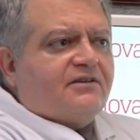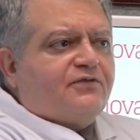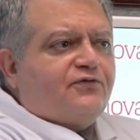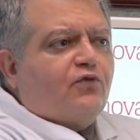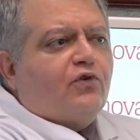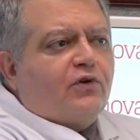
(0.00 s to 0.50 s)

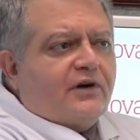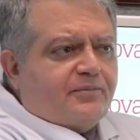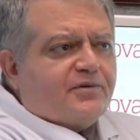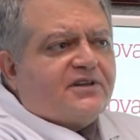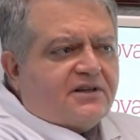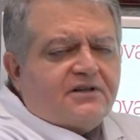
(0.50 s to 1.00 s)
for
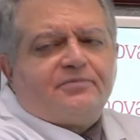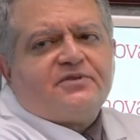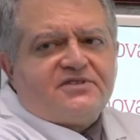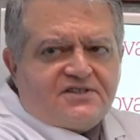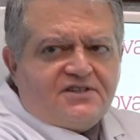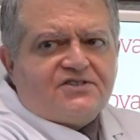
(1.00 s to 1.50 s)
a particular
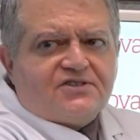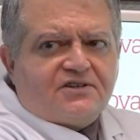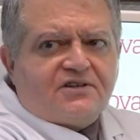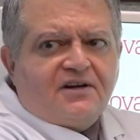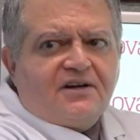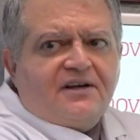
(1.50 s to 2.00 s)

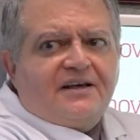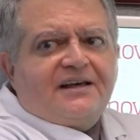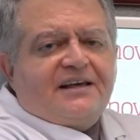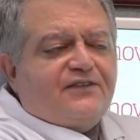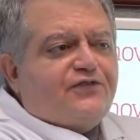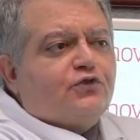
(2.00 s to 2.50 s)
procedure,
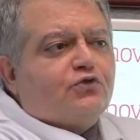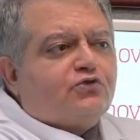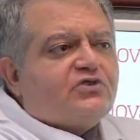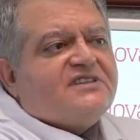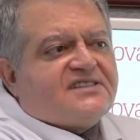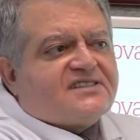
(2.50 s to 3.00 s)
if you
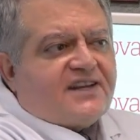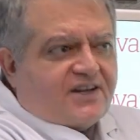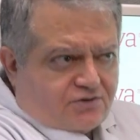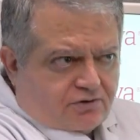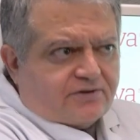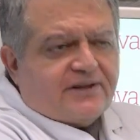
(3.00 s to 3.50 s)

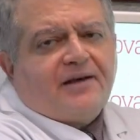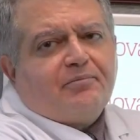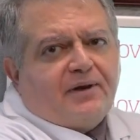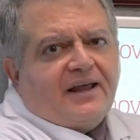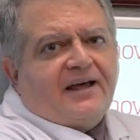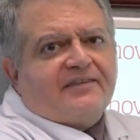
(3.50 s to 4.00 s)
reschedule
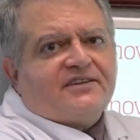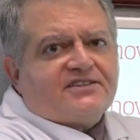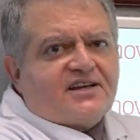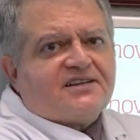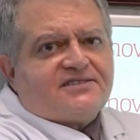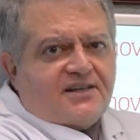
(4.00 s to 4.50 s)
that plan, the
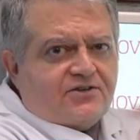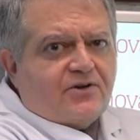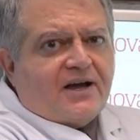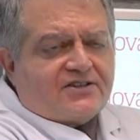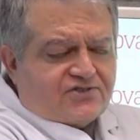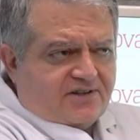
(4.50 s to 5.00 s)
chance that
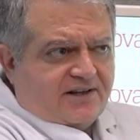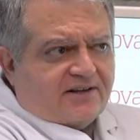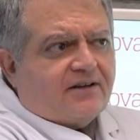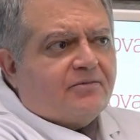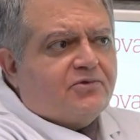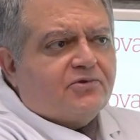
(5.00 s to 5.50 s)
you actually
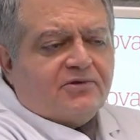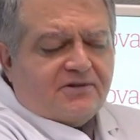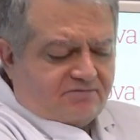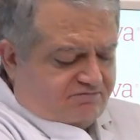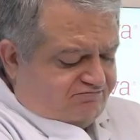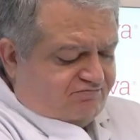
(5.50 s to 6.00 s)
end up
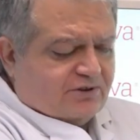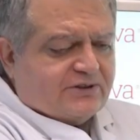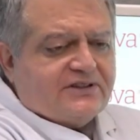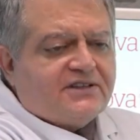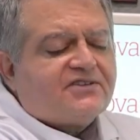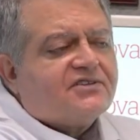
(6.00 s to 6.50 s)
doing
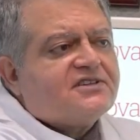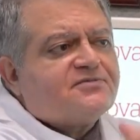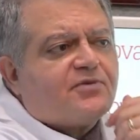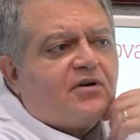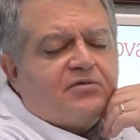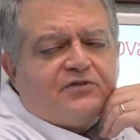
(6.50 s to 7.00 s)
will
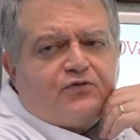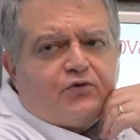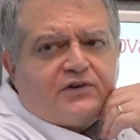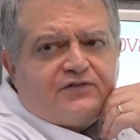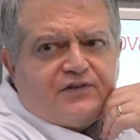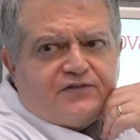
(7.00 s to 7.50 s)
decrease probably
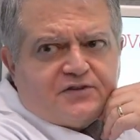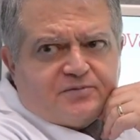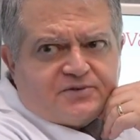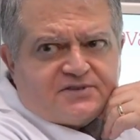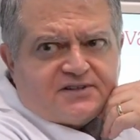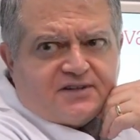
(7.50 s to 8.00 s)

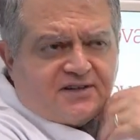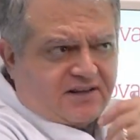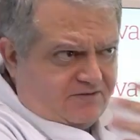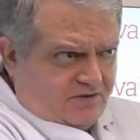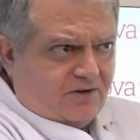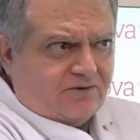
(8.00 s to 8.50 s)
40-50%.
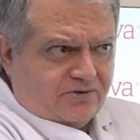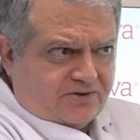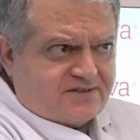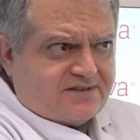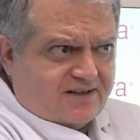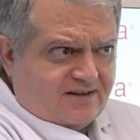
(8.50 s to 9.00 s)
Have you all
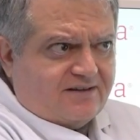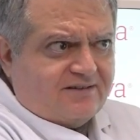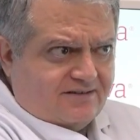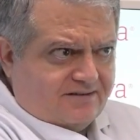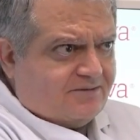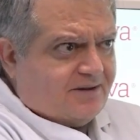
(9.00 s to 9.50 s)
noticed that?
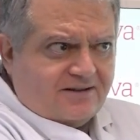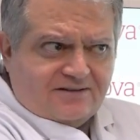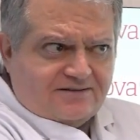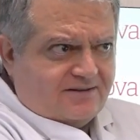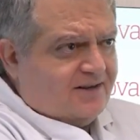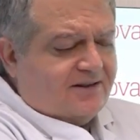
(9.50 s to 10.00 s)
Yeah.
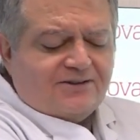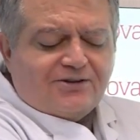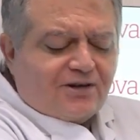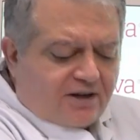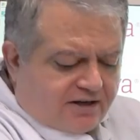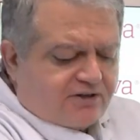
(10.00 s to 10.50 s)

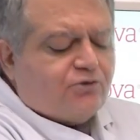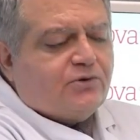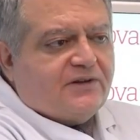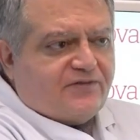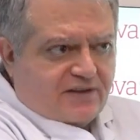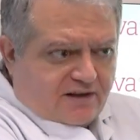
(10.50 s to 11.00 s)
You've got to do
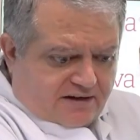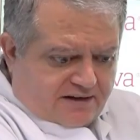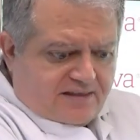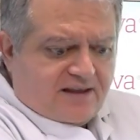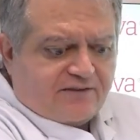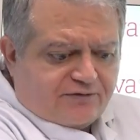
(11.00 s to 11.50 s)
it. If they're
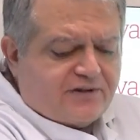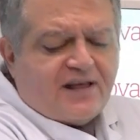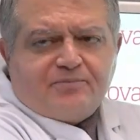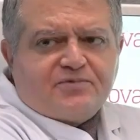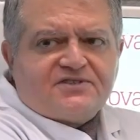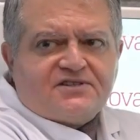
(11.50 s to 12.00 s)
there for
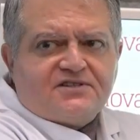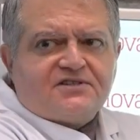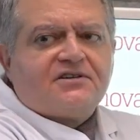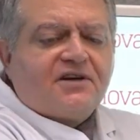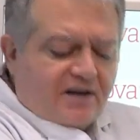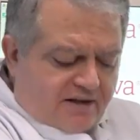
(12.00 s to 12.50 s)
that
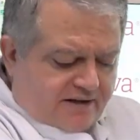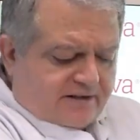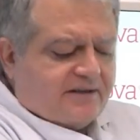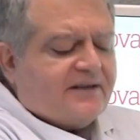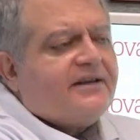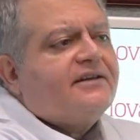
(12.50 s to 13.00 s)
procedure,
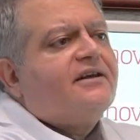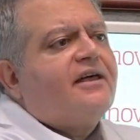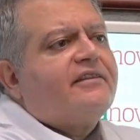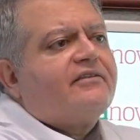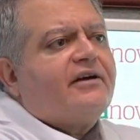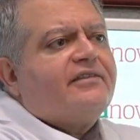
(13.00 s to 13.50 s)
get it
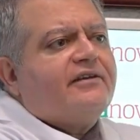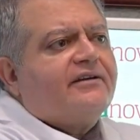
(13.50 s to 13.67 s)
done right